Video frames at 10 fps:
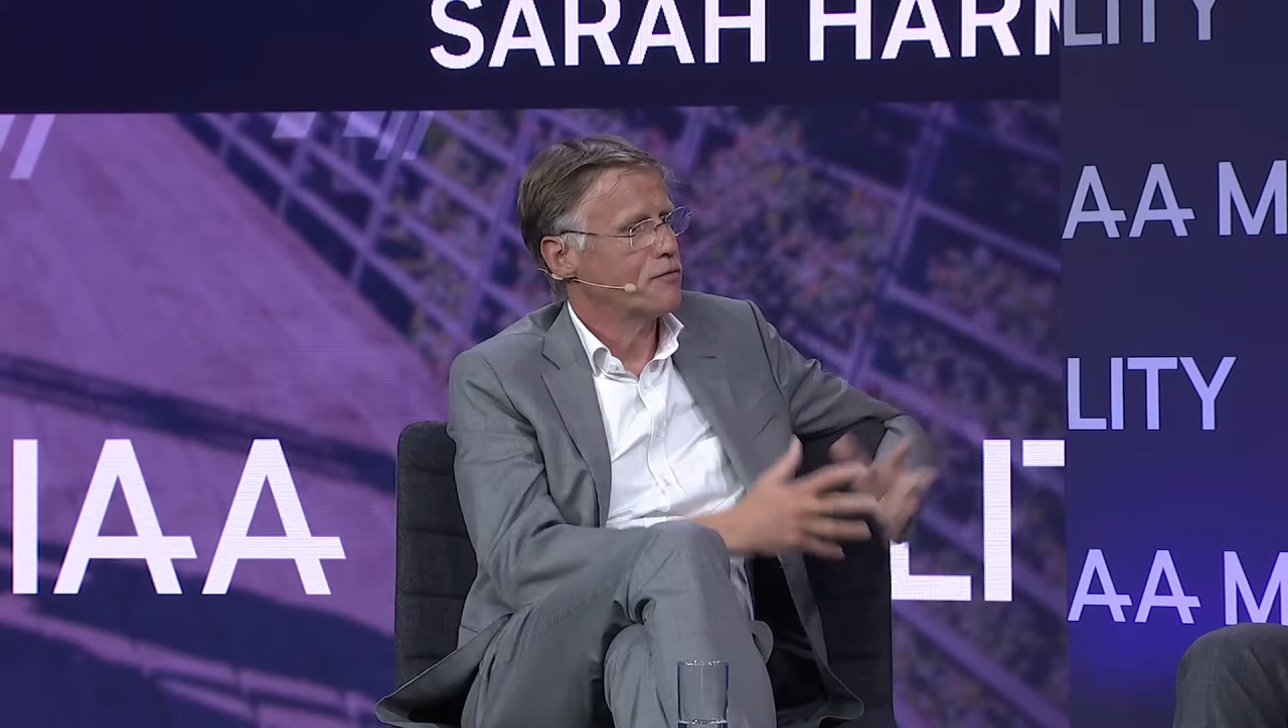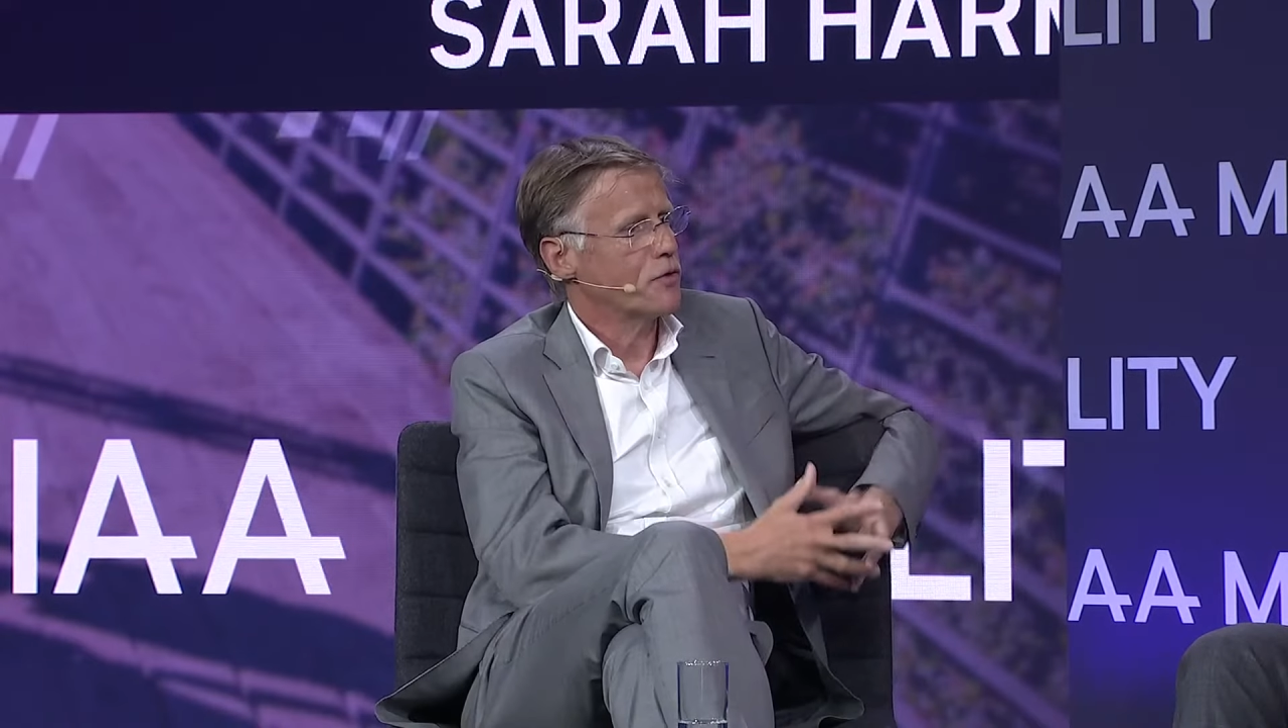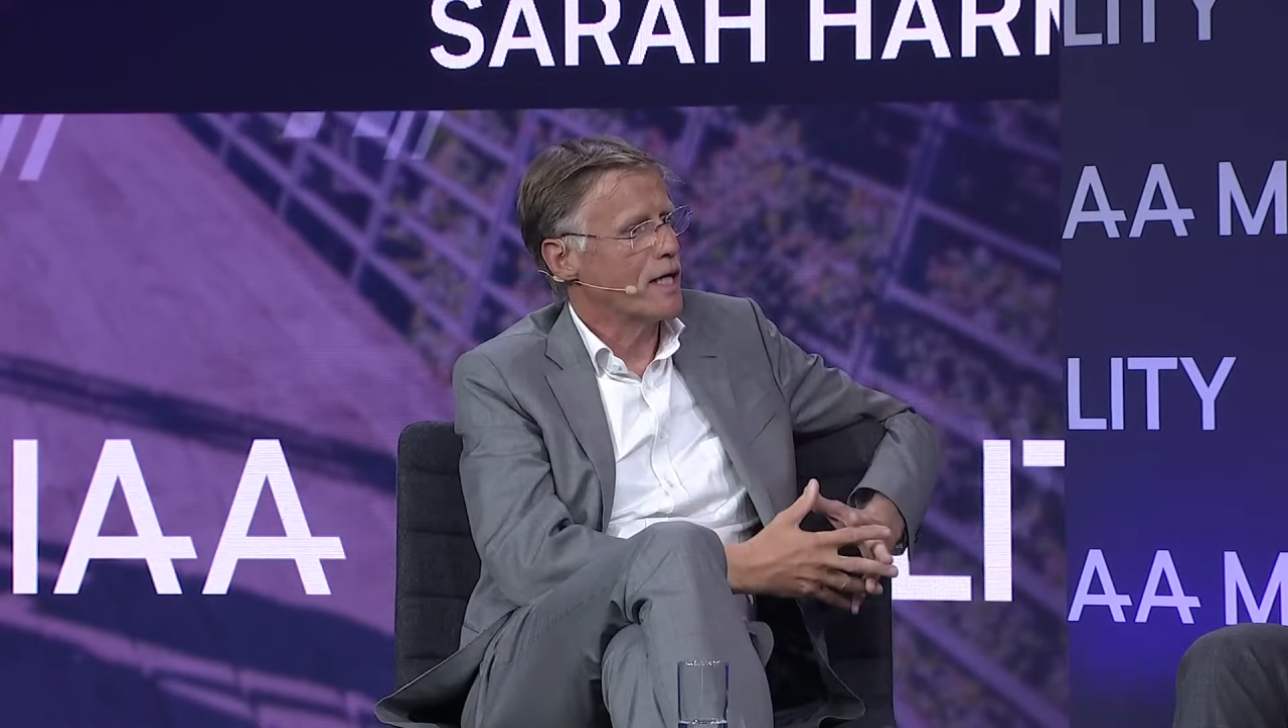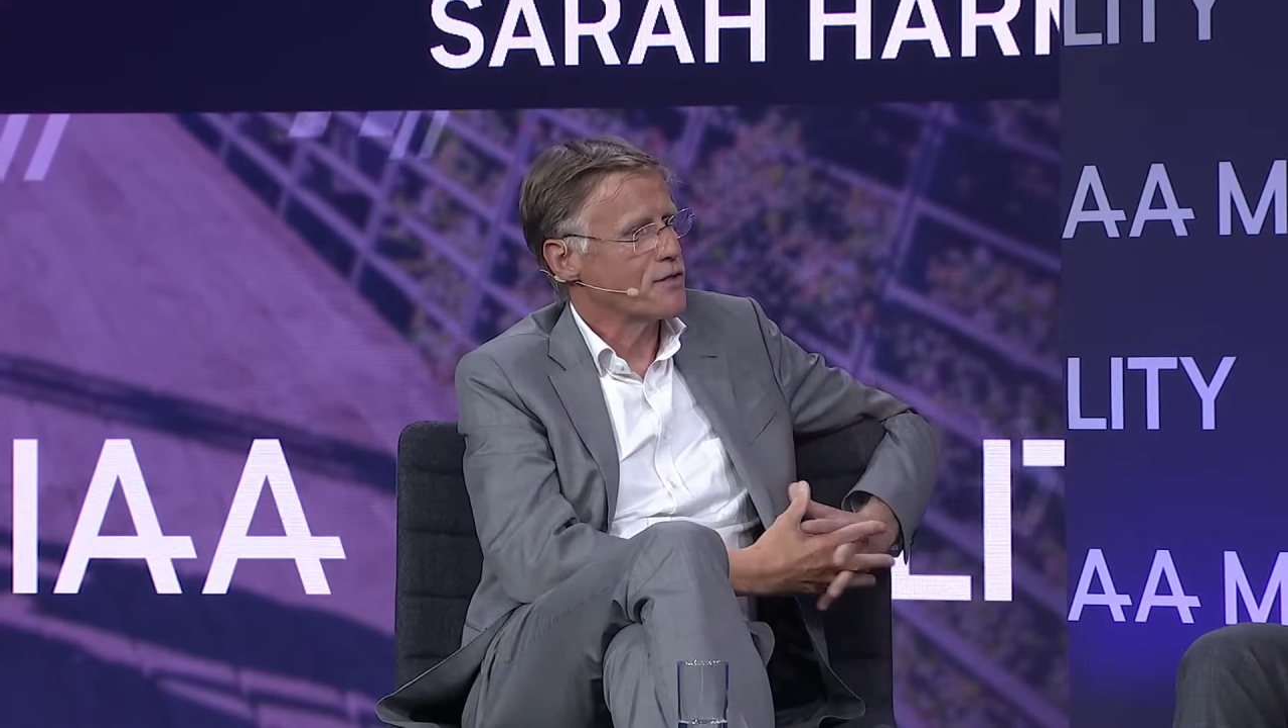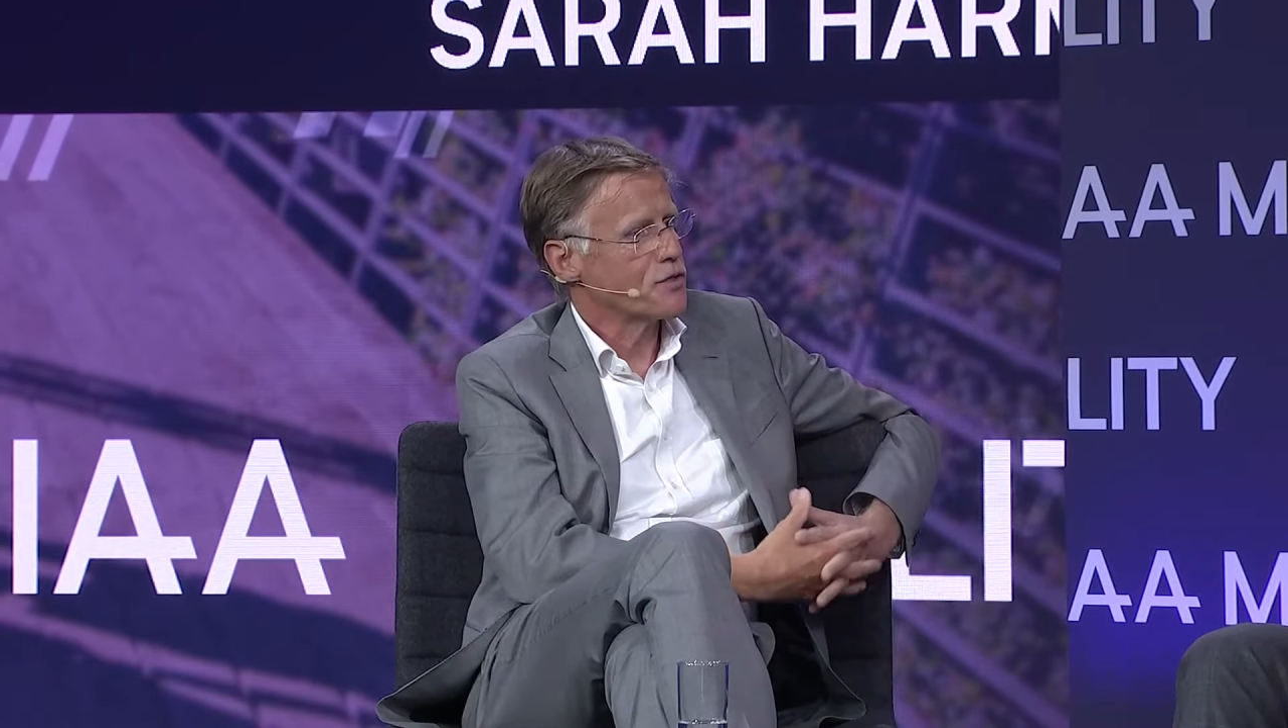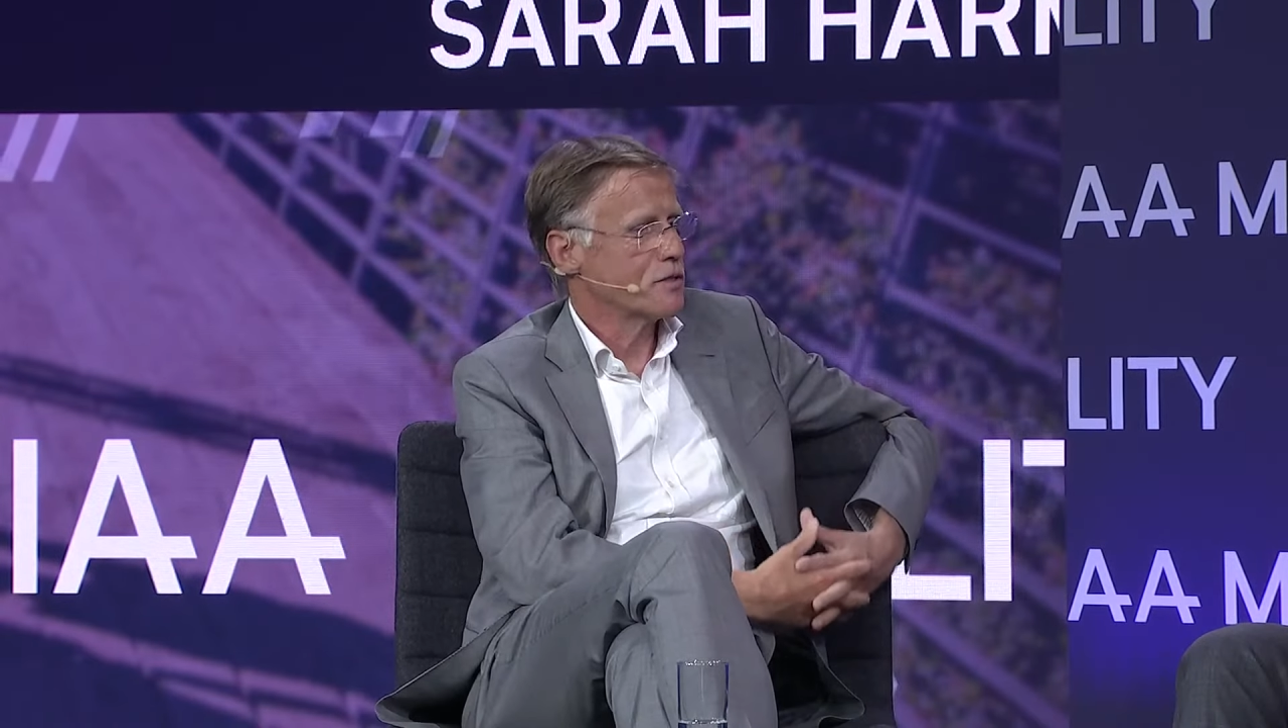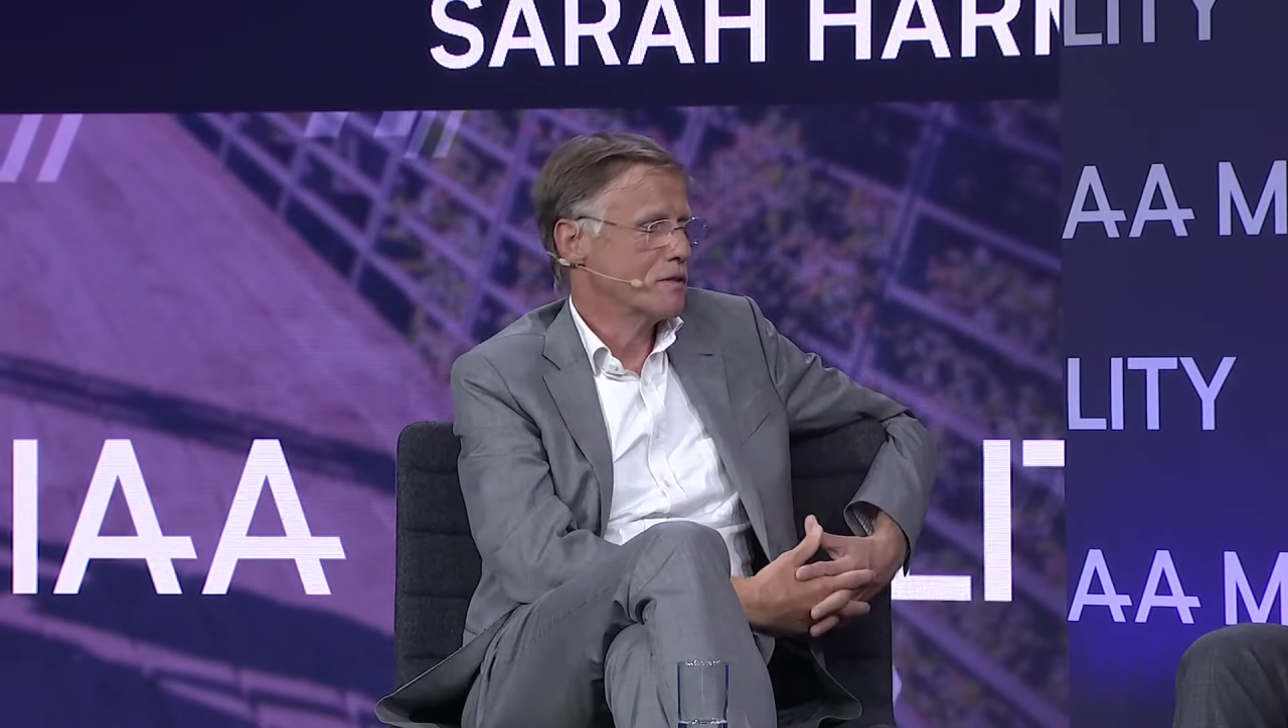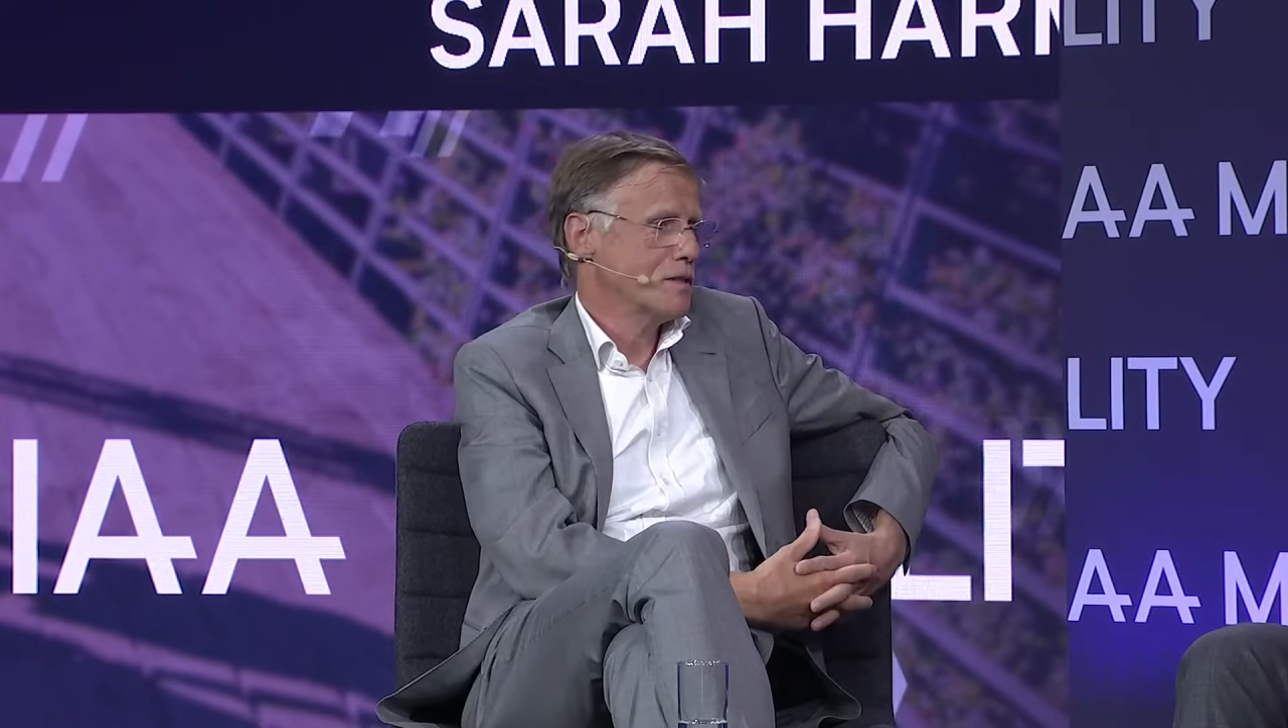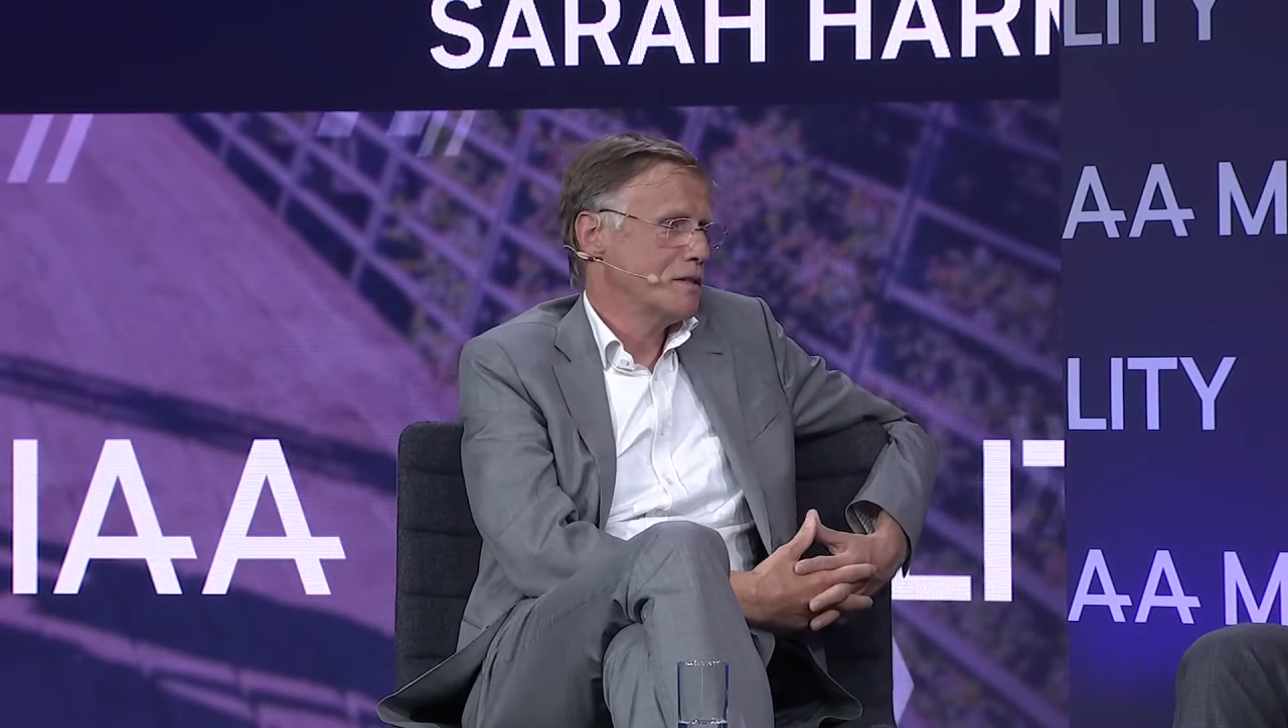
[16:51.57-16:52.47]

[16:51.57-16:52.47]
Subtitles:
for us,